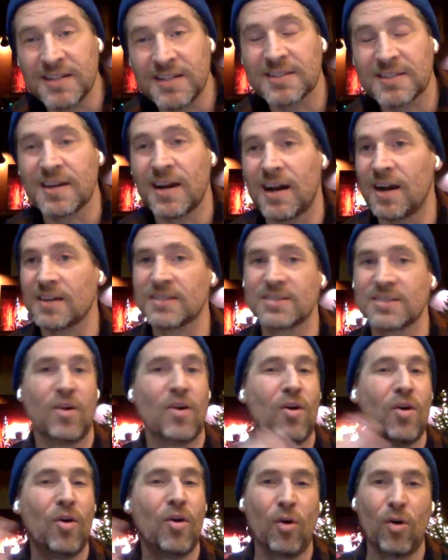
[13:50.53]
stocks,
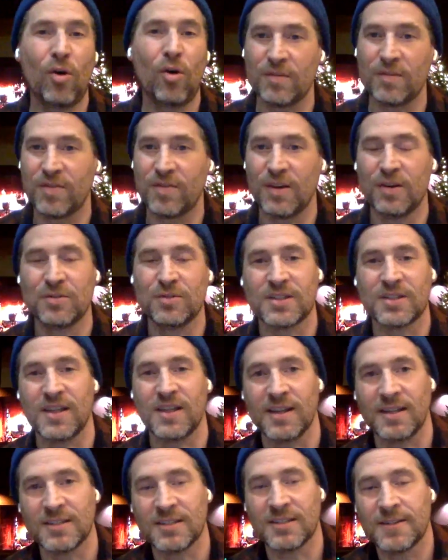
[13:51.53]
all of those
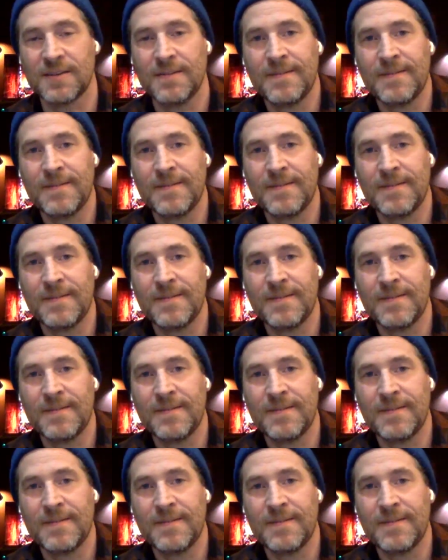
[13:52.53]
things.